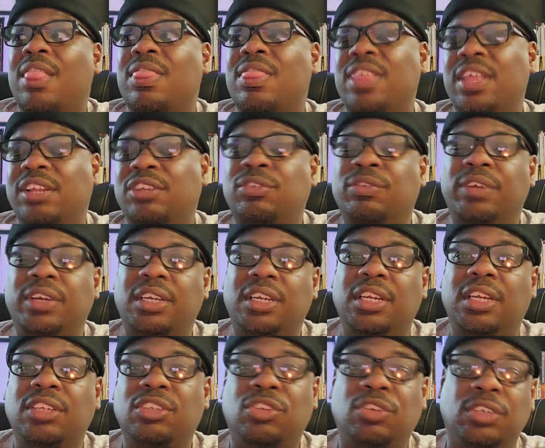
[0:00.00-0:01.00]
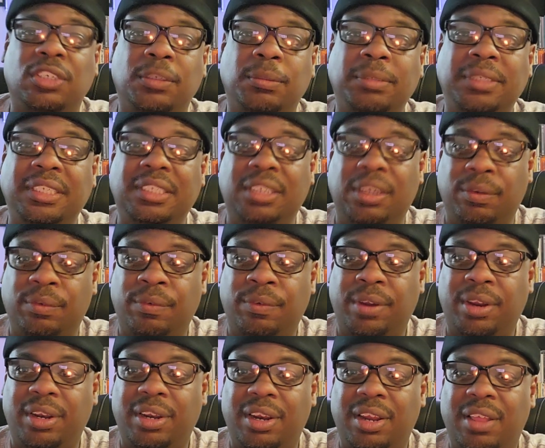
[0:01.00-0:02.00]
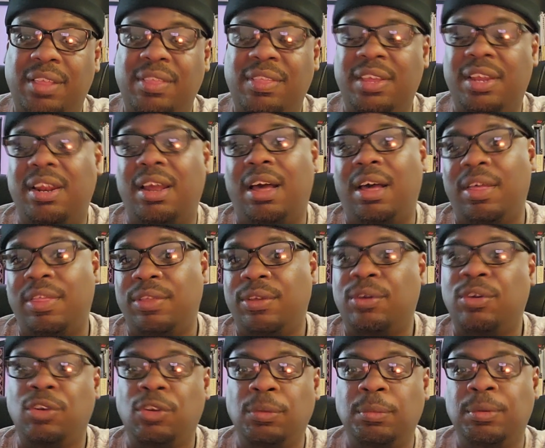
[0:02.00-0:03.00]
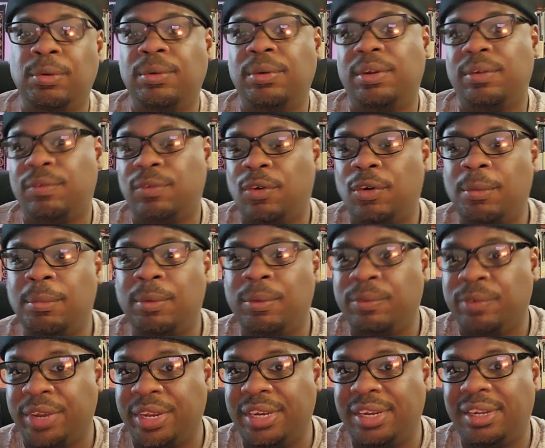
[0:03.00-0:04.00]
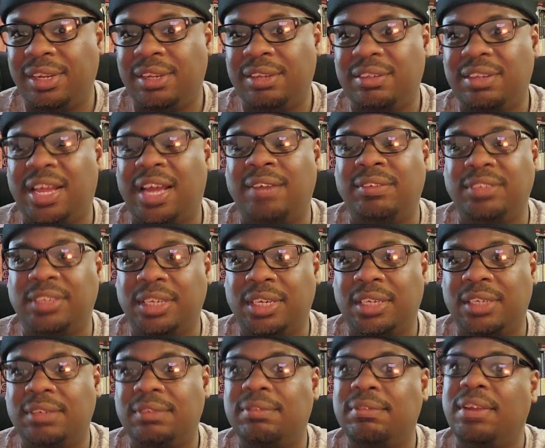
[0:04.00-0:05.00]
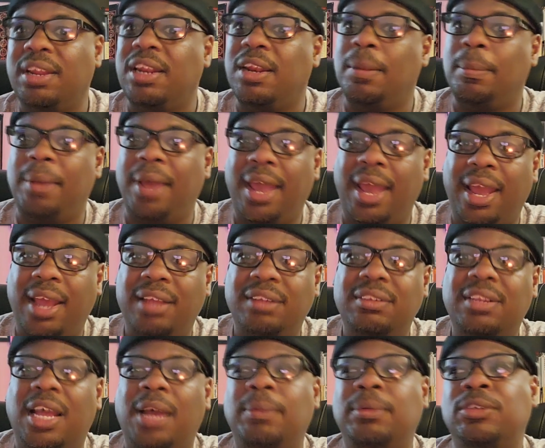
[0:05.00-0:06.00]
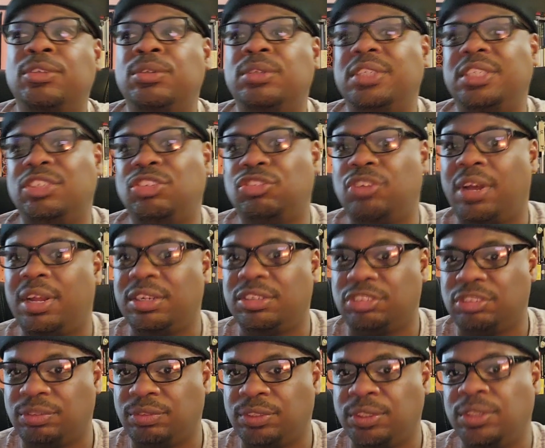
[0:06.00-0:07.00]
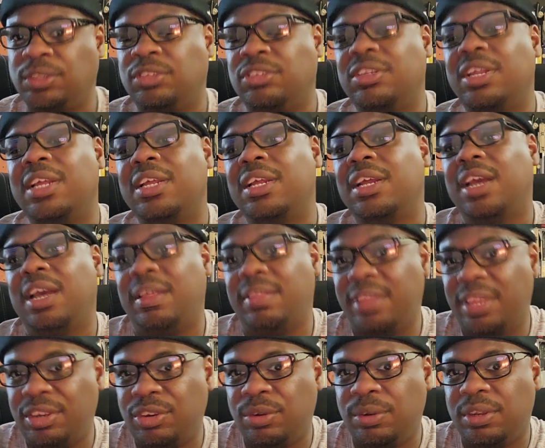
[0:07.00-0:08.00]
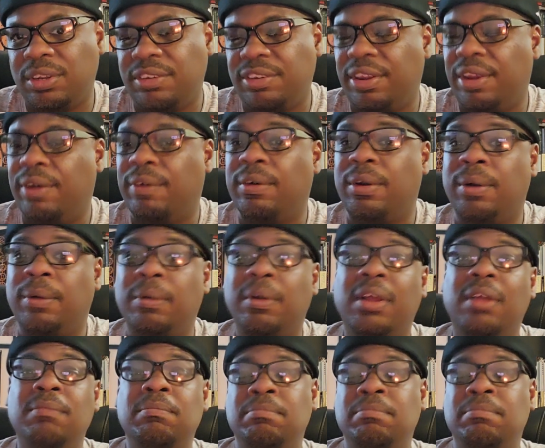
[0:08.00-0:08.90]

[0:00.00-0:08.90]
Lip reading: This reading is going to be different than other new moon and full moon readings I've done in the past. I would do the astrology first and then do the tarot.